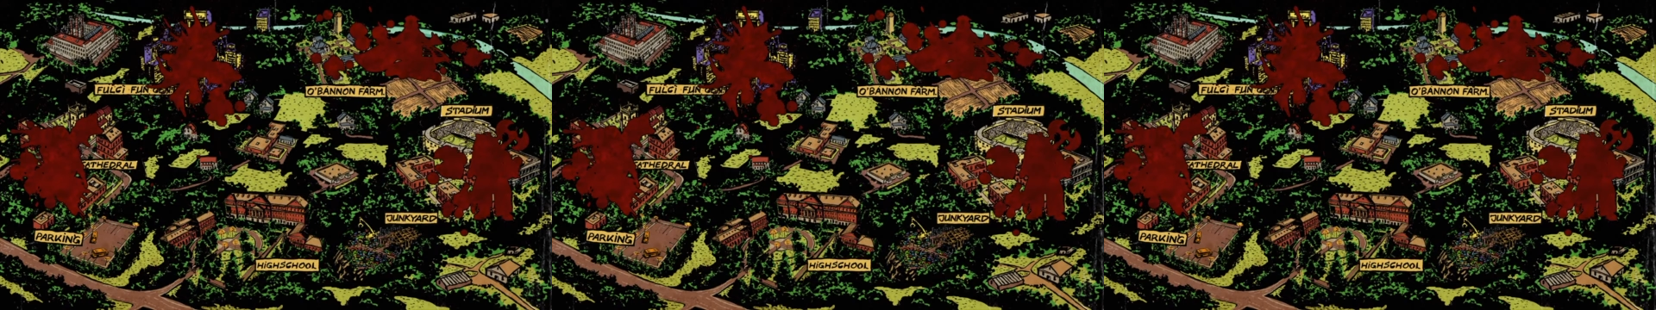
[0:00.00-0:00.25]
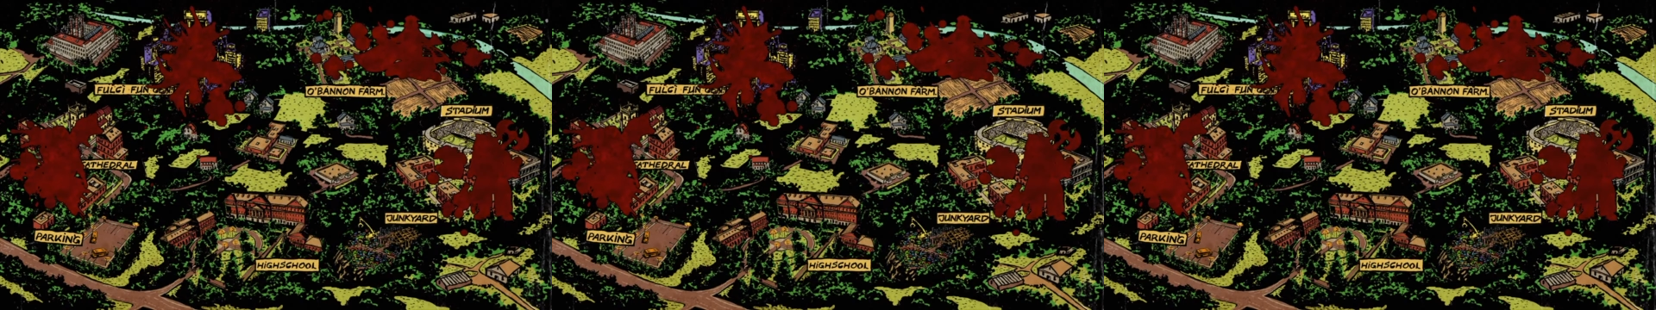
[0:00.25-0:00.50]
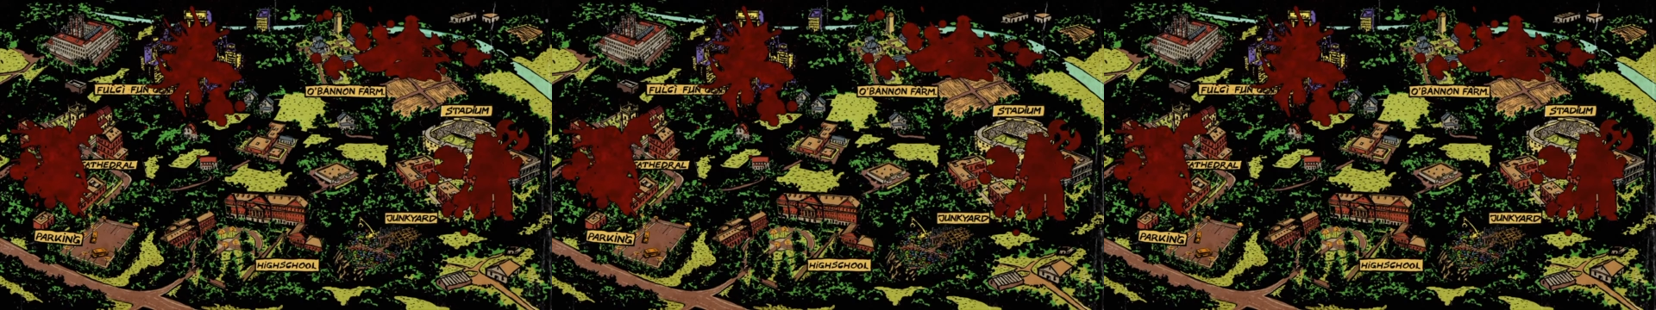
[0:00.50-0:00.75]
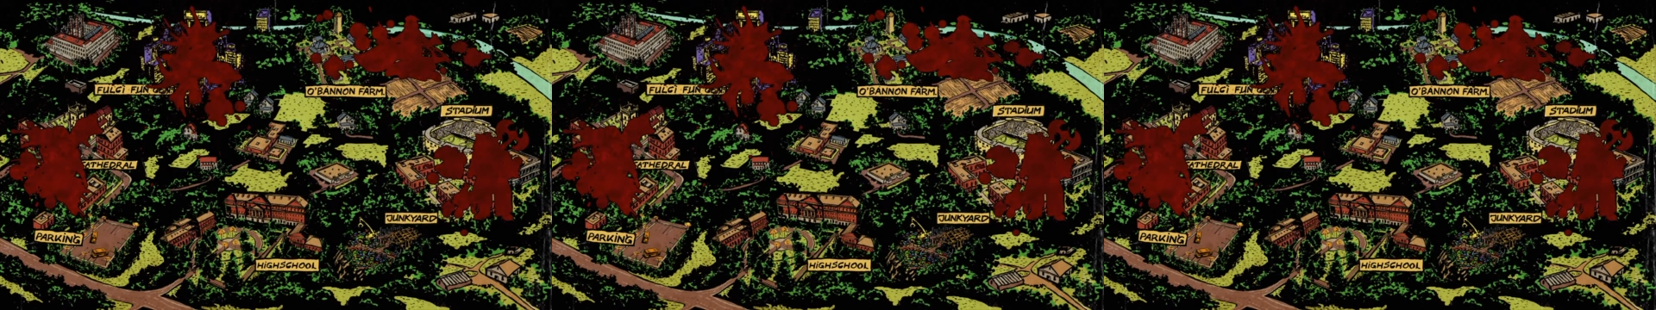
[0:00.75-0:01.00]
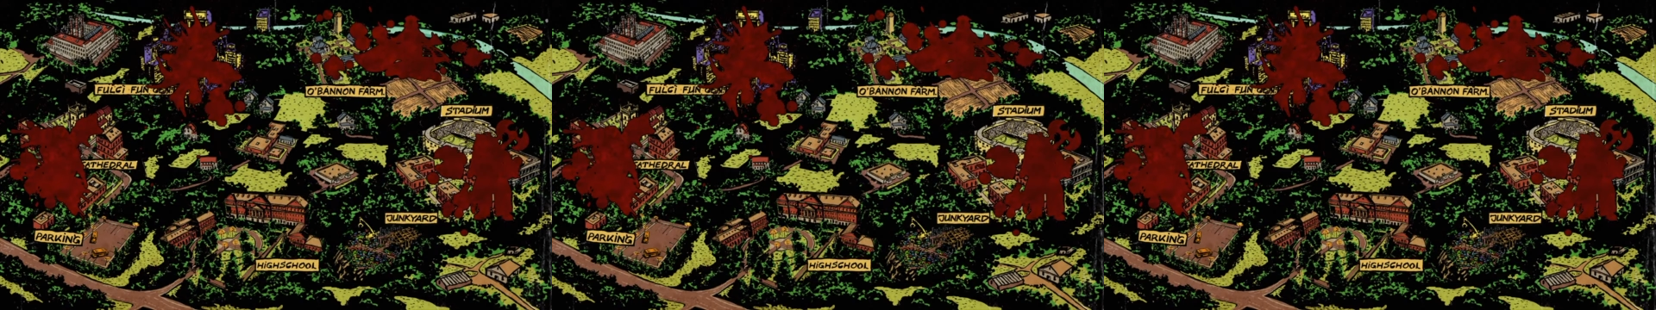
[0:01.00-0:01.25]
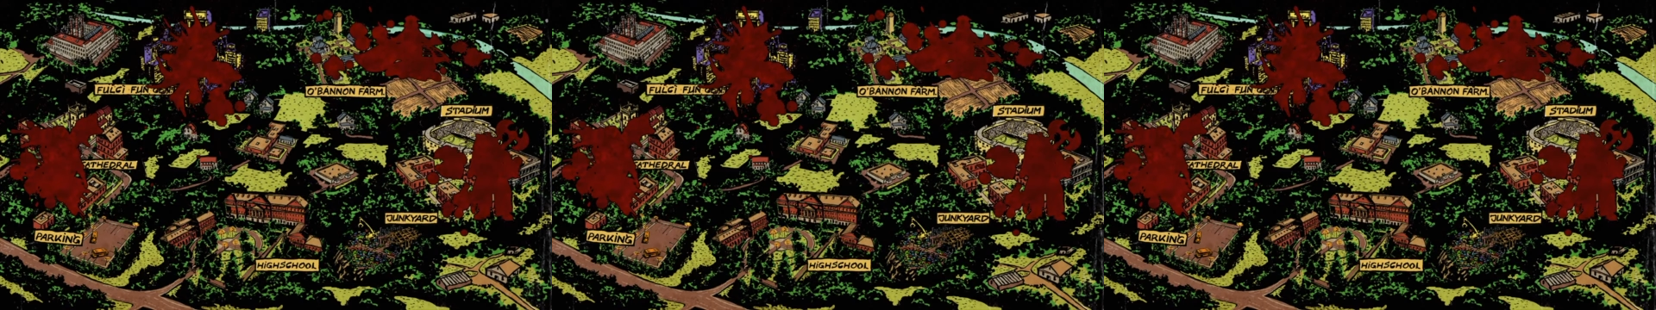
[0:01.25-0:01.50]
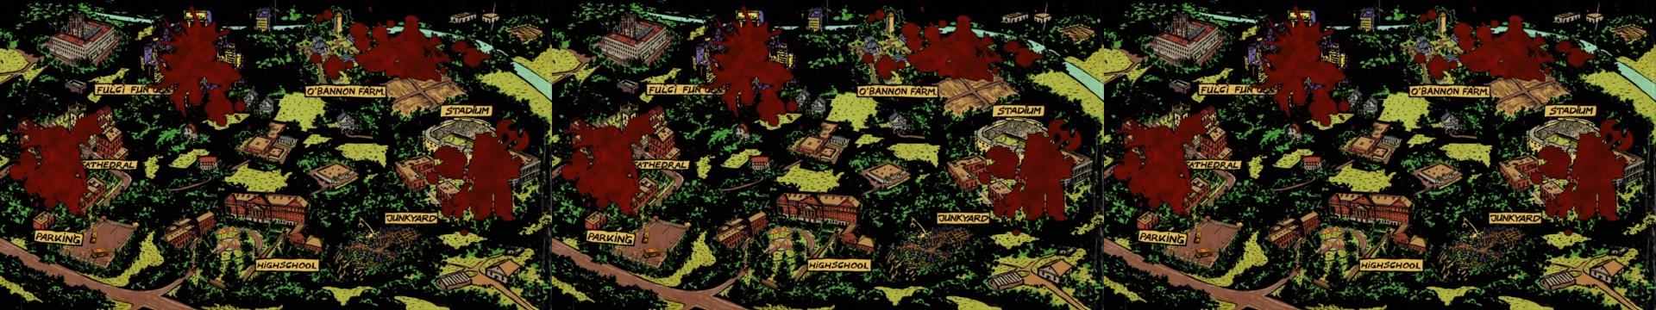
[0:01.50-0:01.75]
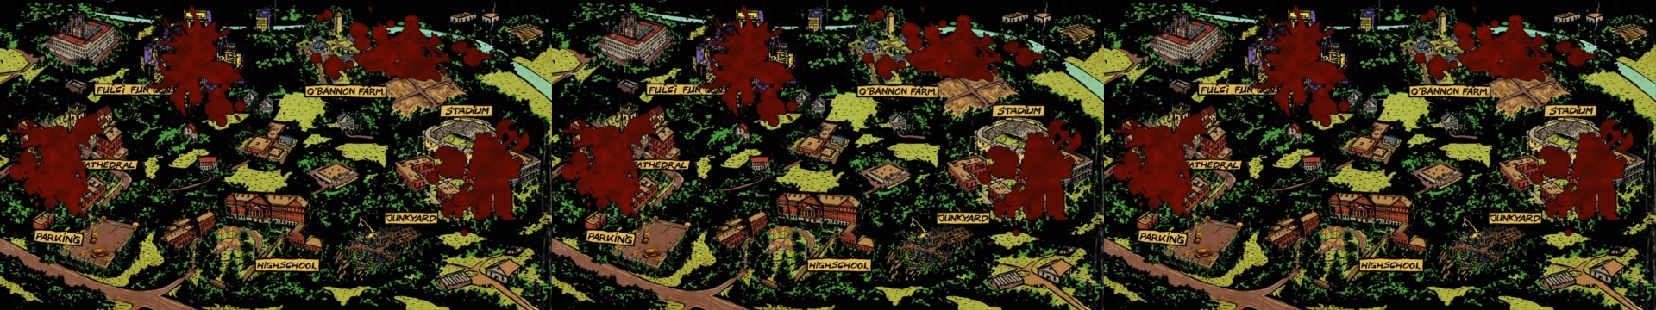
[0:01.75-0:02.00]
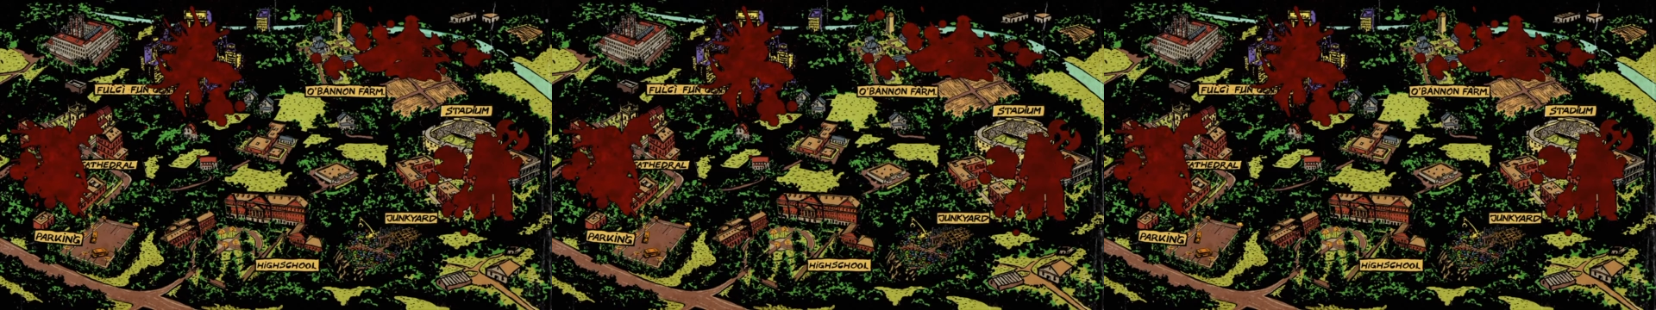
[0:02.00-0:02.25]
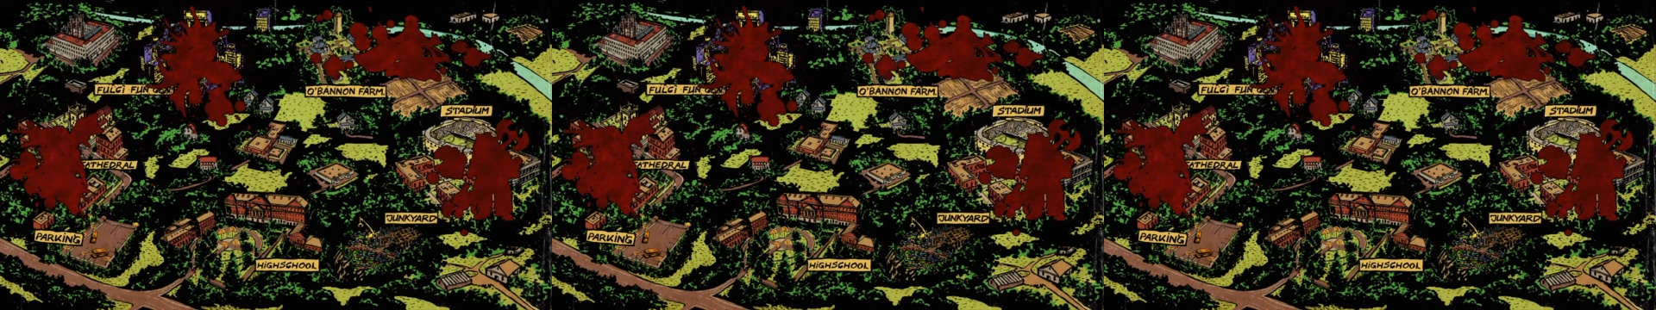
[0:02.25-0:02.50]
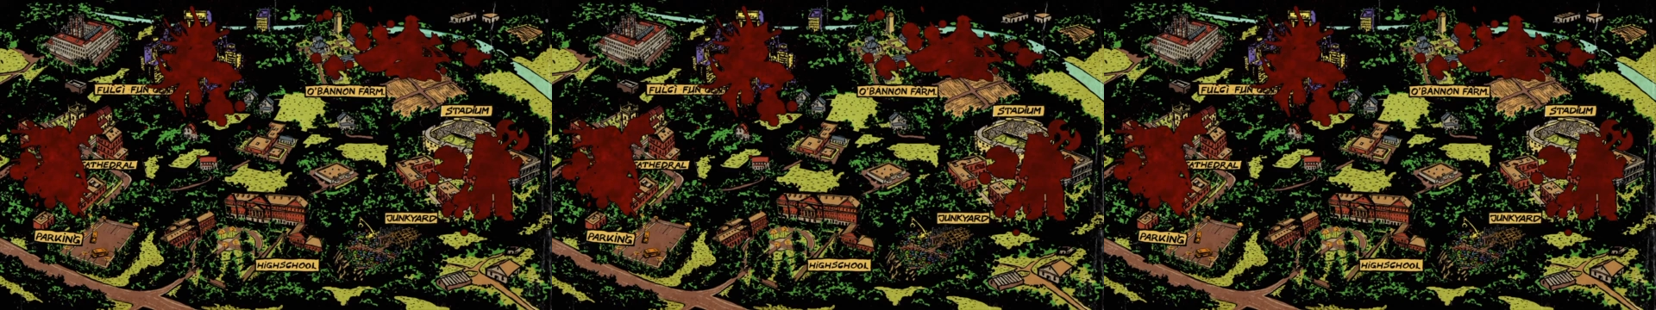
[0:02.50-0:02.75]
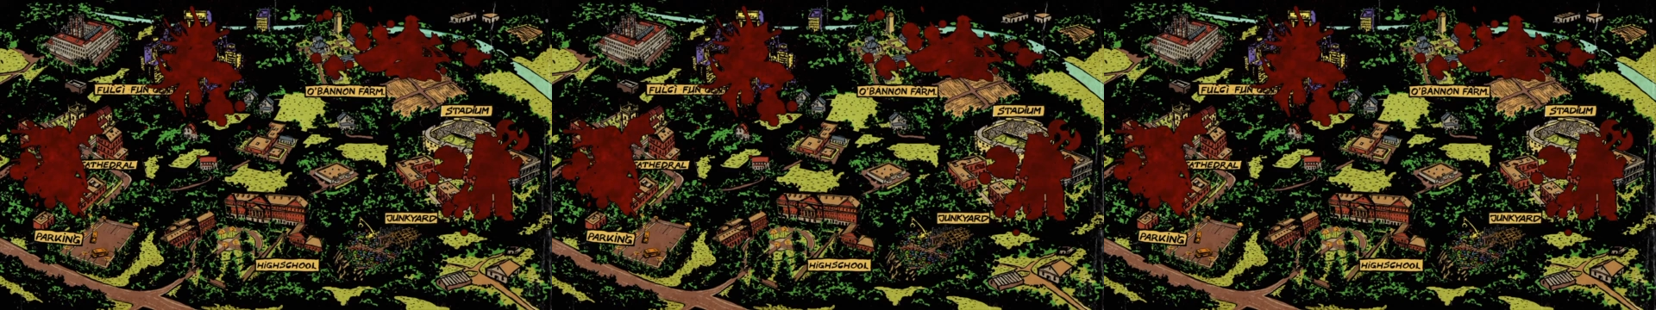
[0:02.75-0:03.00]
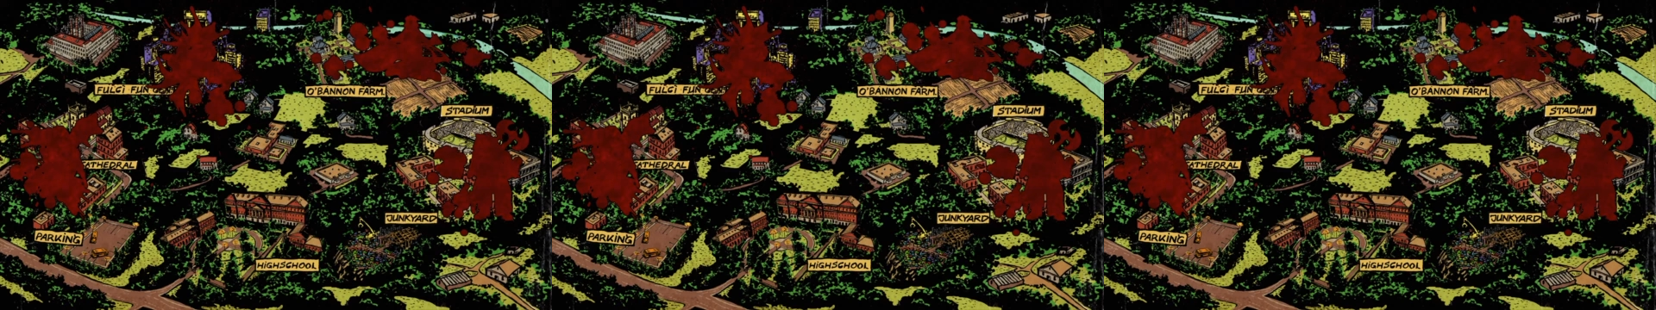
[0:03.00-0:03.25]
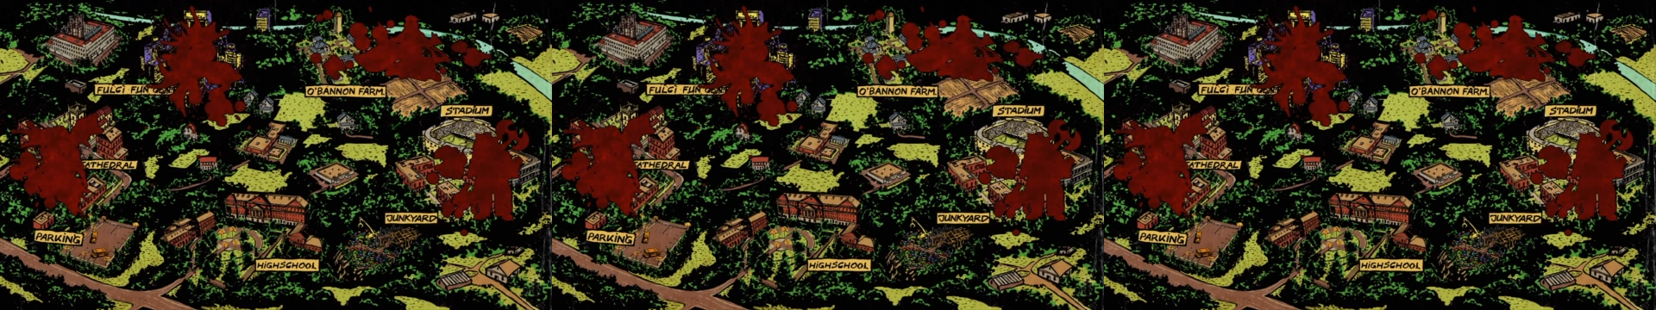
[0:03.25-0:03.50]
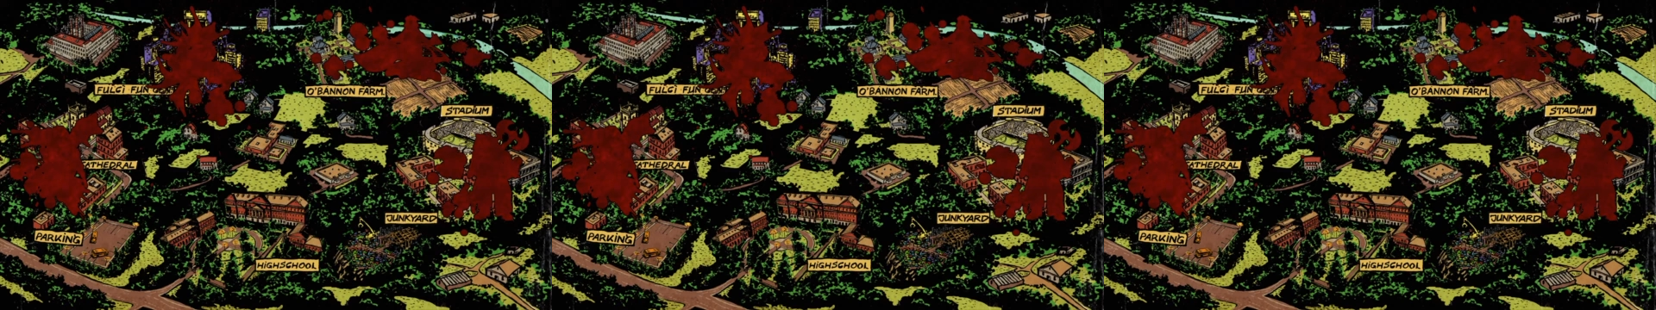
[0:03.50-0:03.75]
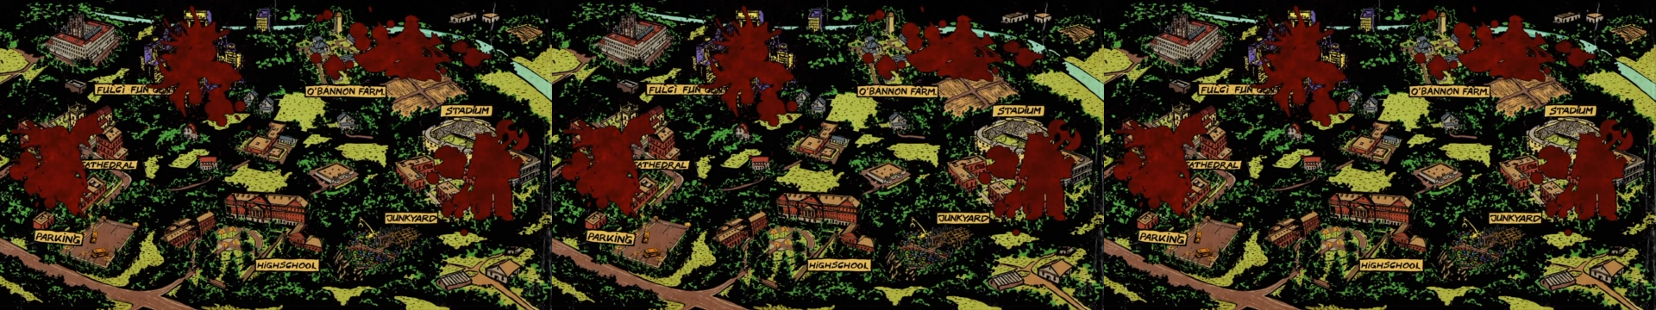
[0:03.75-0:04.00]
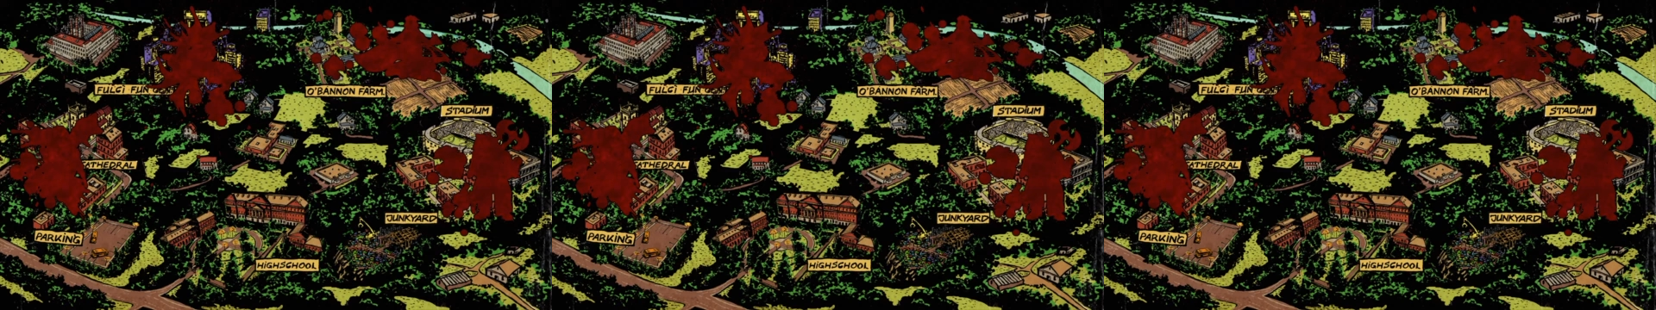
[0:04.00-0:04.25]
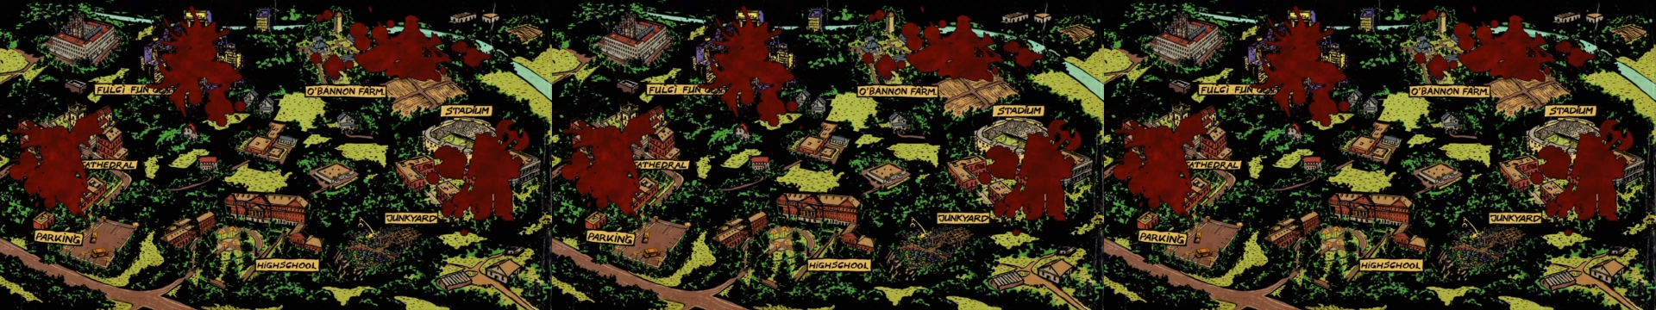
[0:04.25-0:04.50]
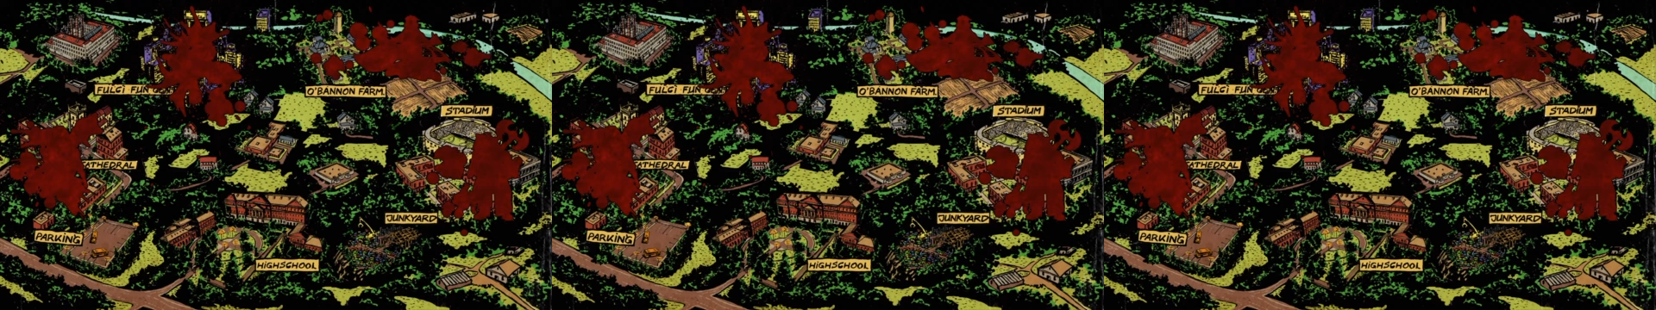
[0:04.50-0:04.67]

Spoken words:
(no speaker visible)